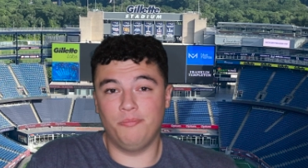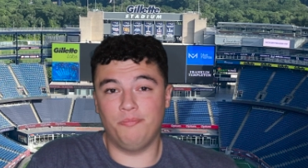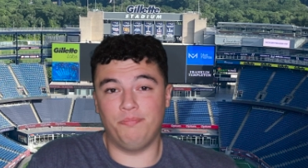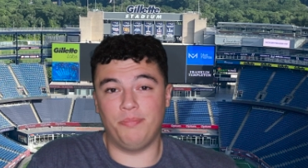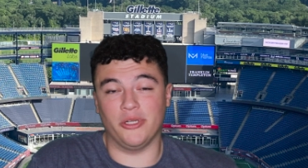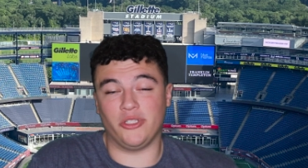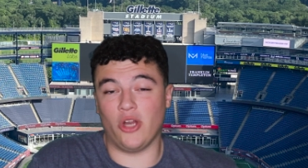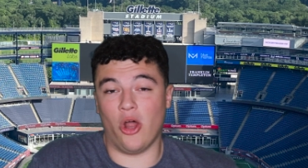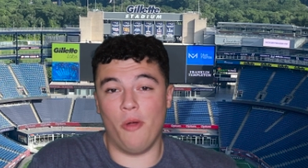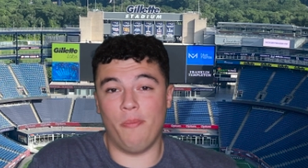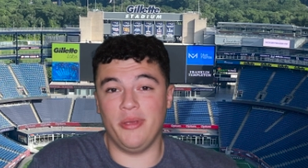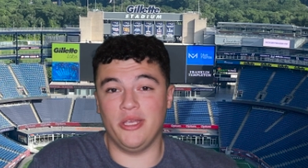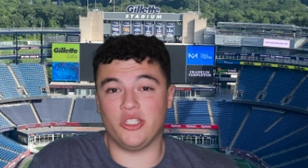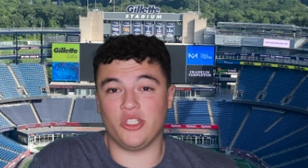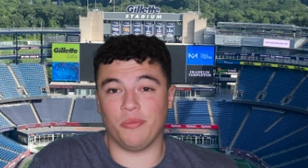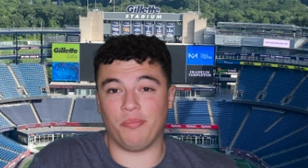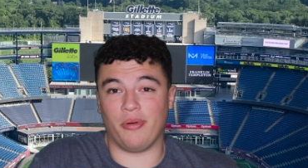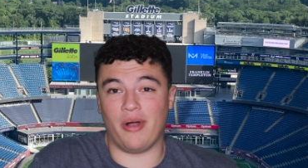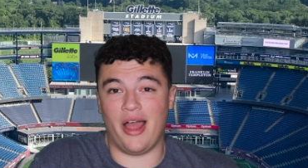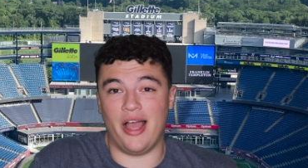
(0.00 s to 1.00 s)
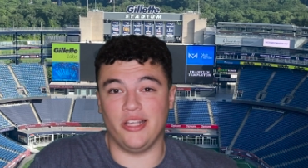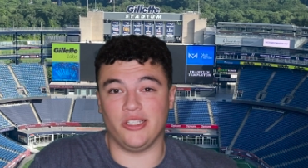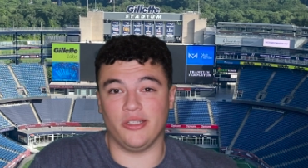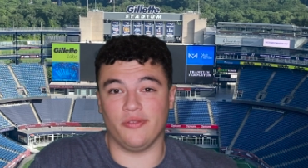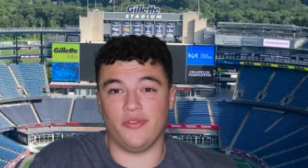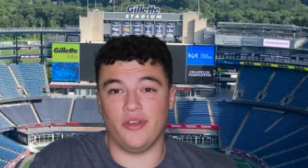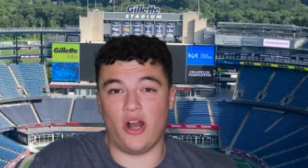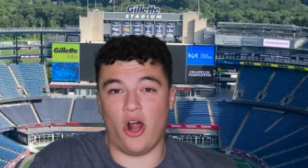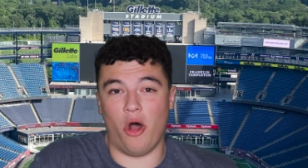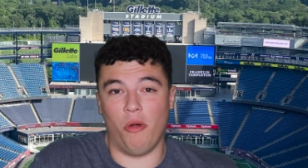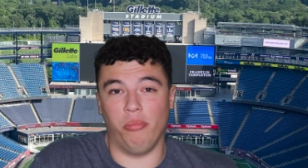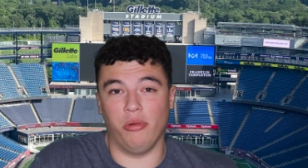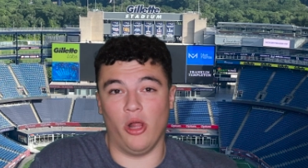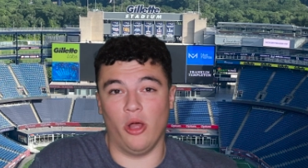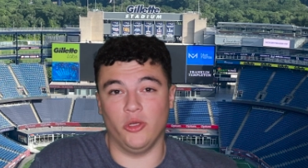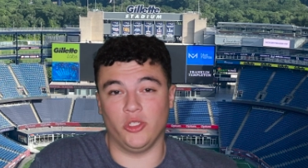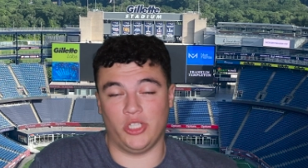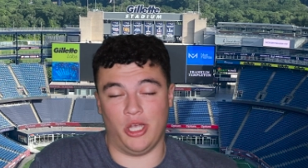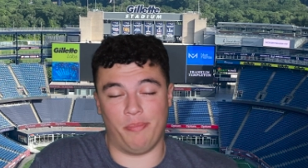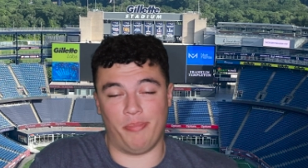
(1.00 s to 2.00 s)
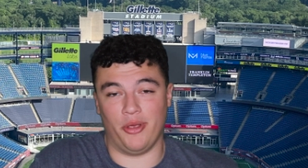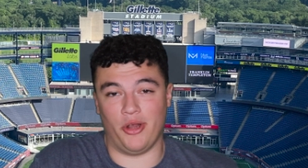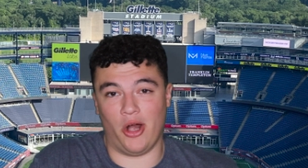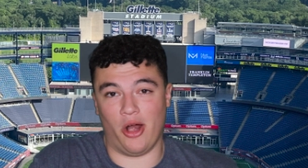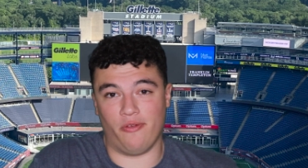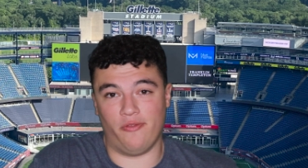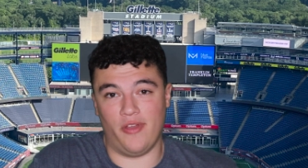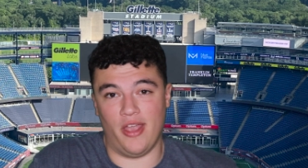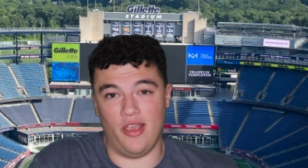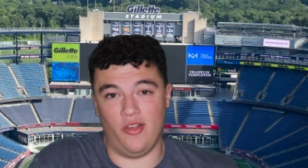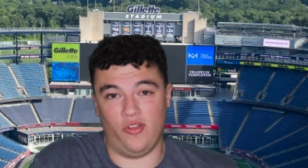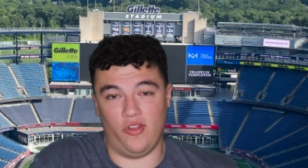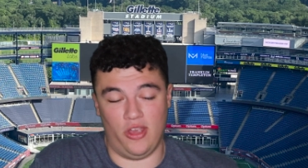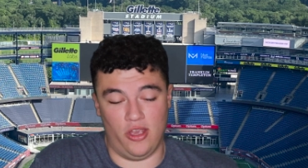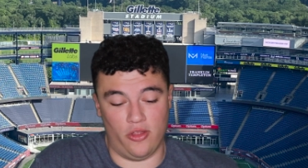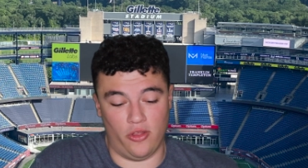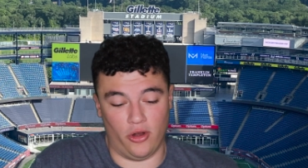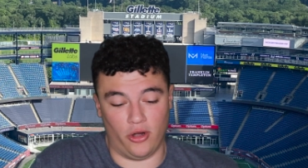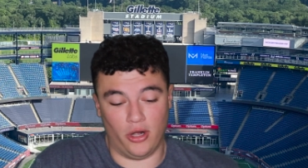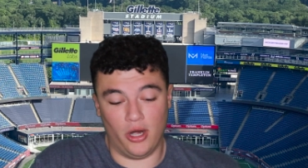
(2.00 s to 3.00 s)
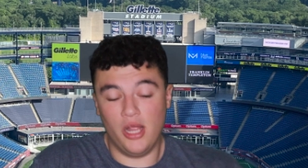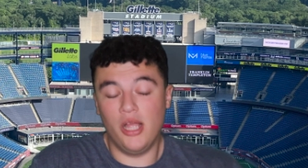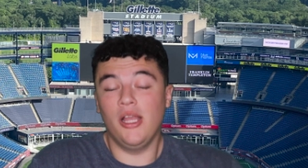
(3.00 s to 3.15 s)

But don't be surprised if it all blows up in our face either.